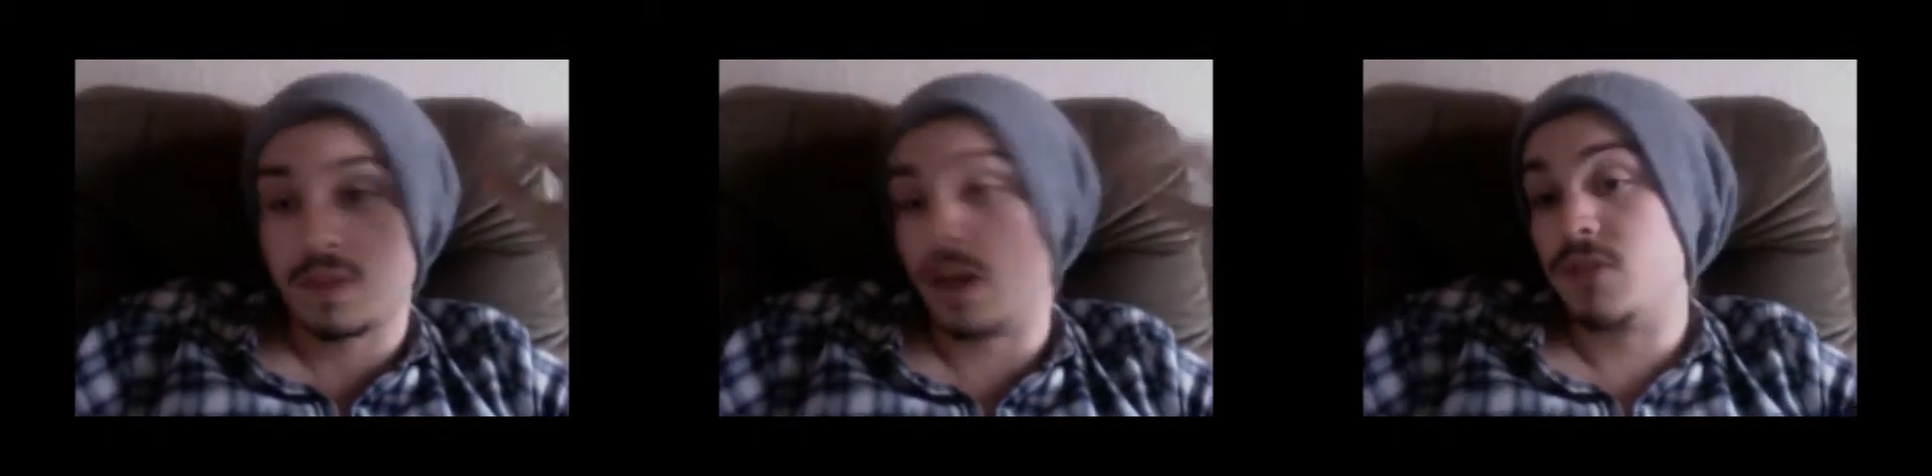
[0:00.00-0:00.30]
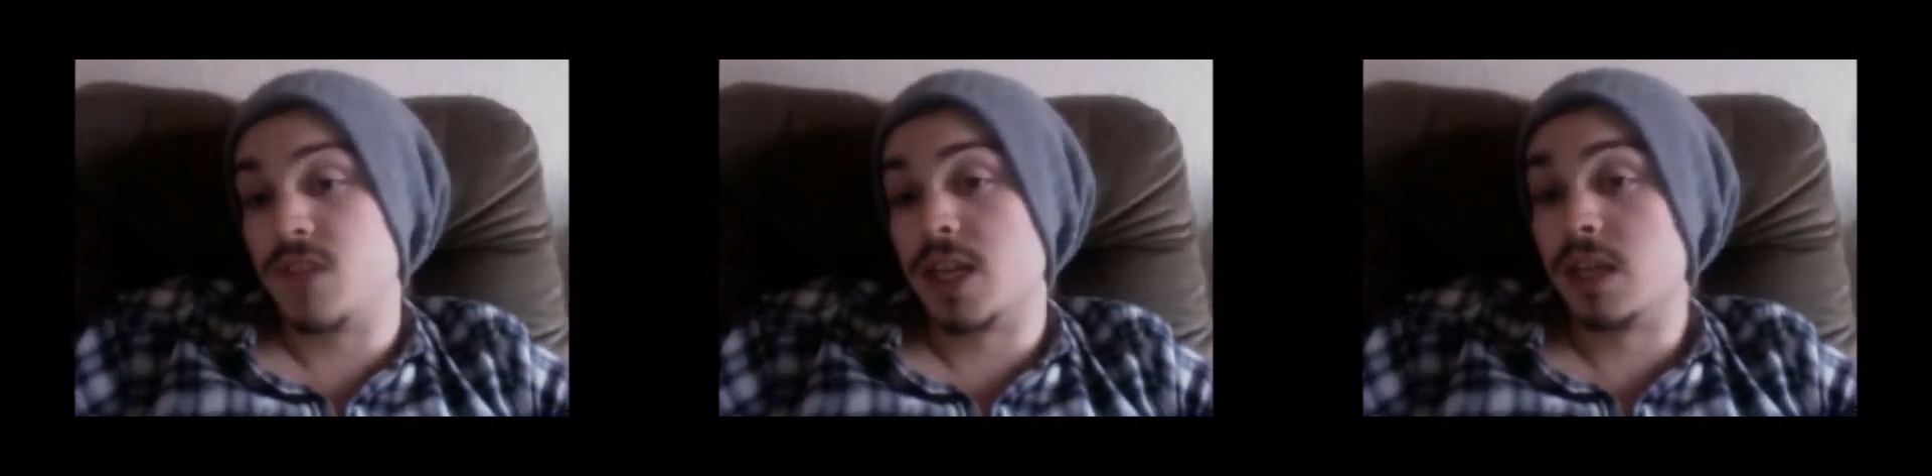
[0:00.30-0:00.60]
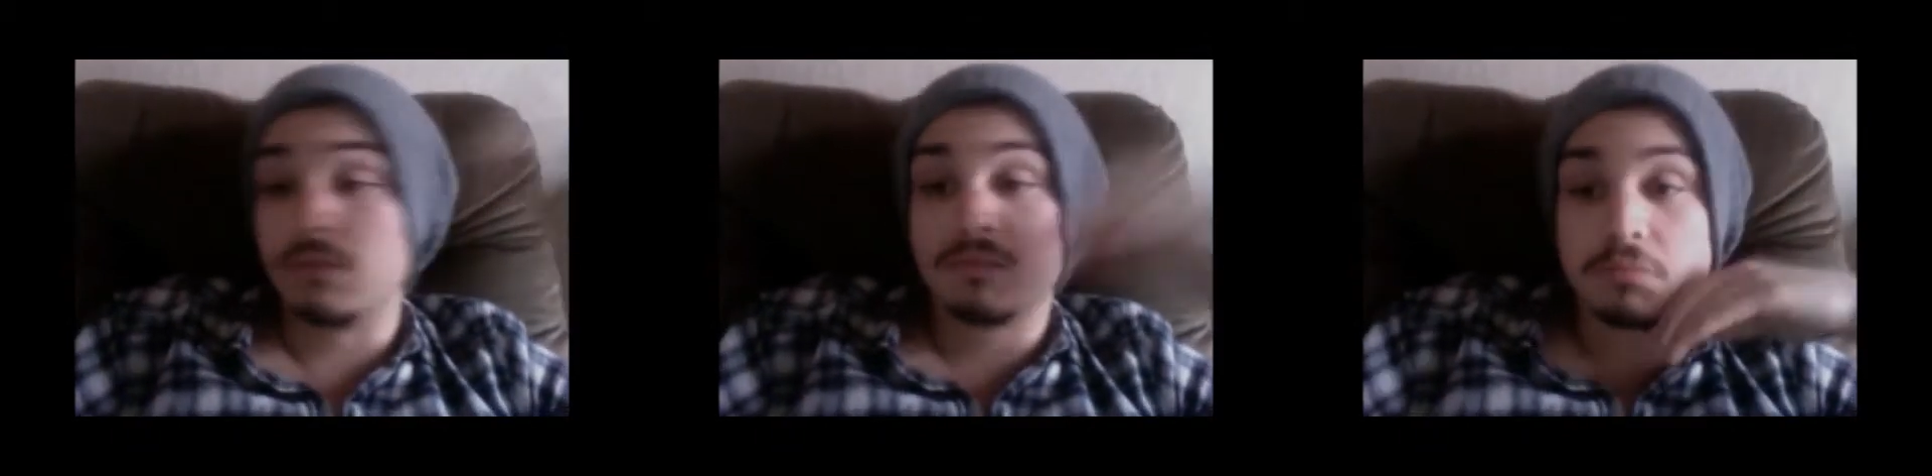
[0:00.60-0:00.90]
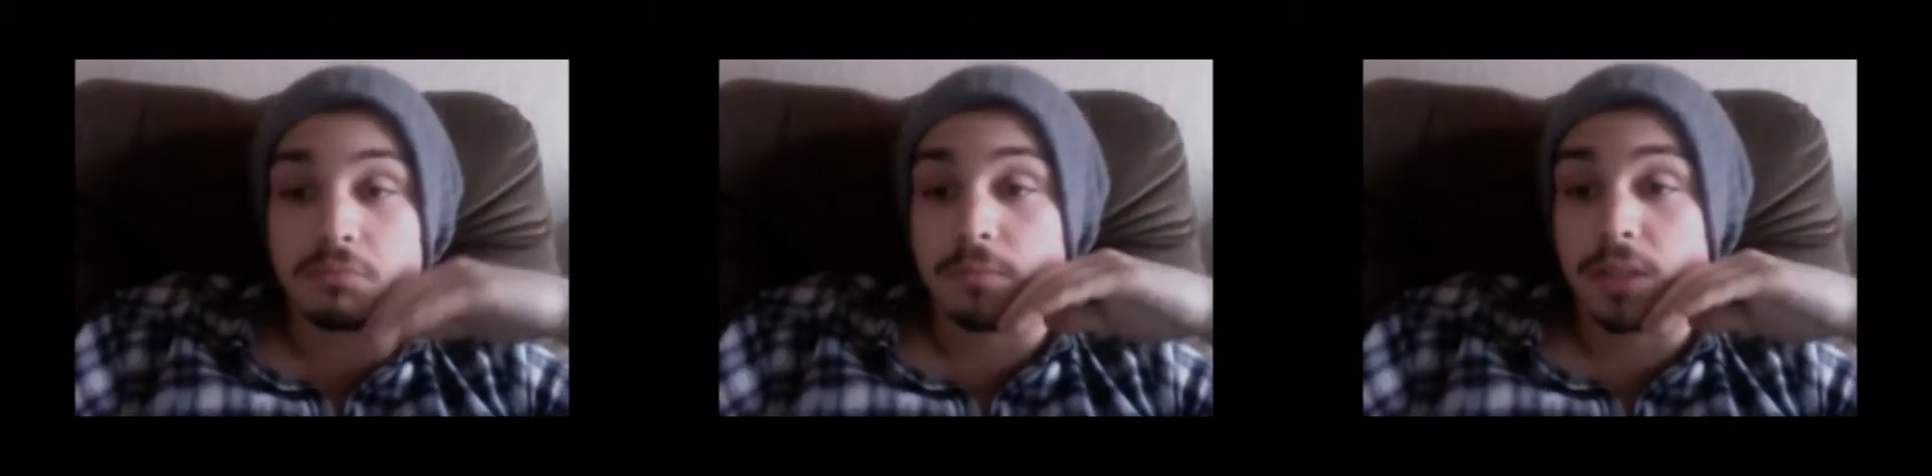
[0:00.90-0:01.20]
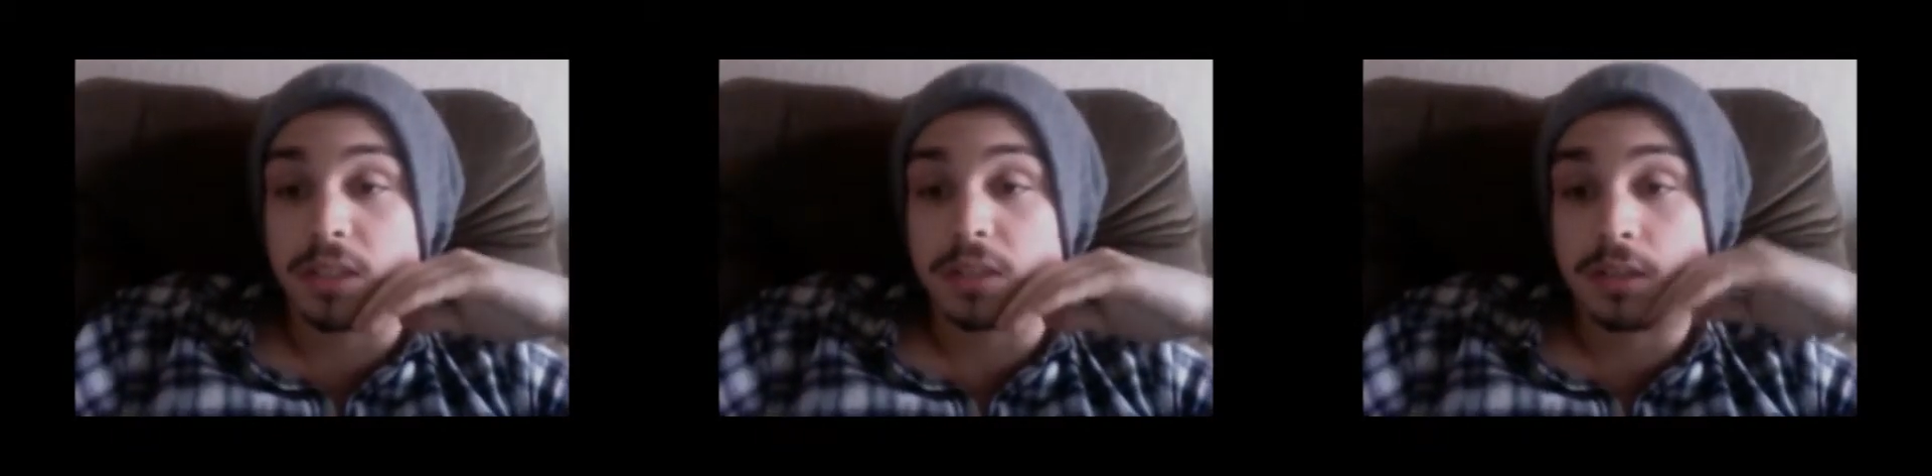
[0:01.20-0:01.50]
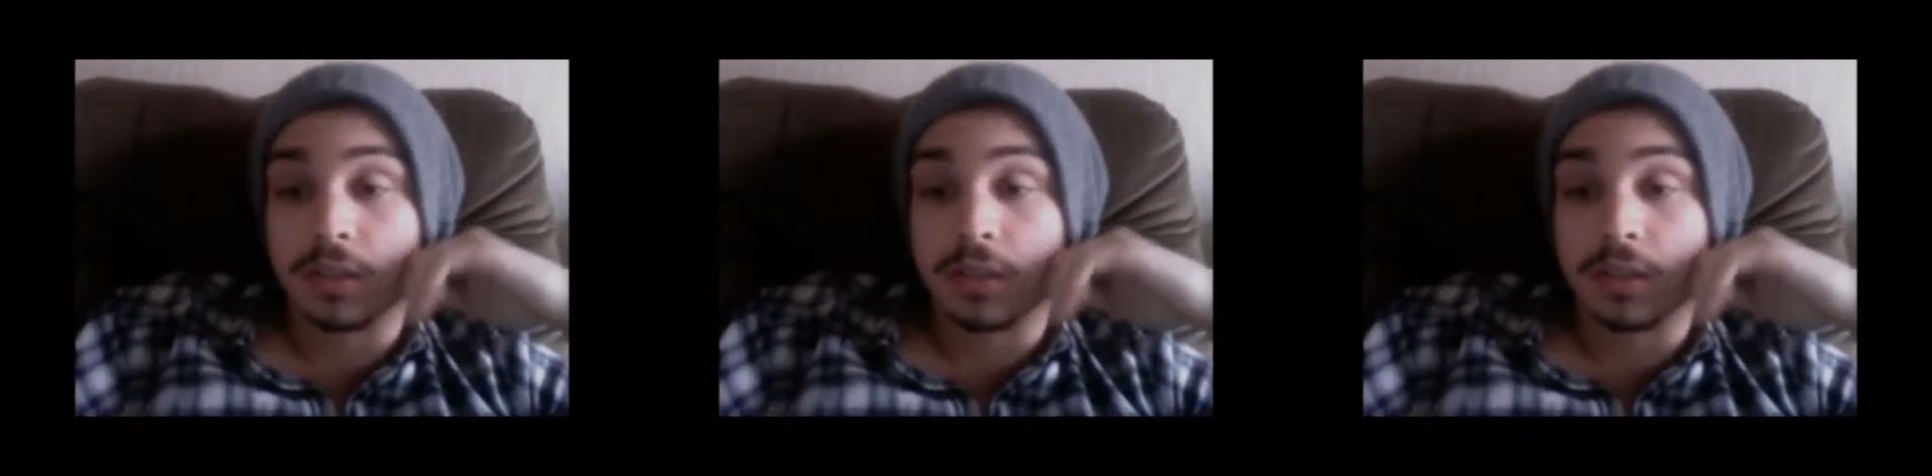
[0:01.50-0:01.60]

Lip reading: that I've done it, basically.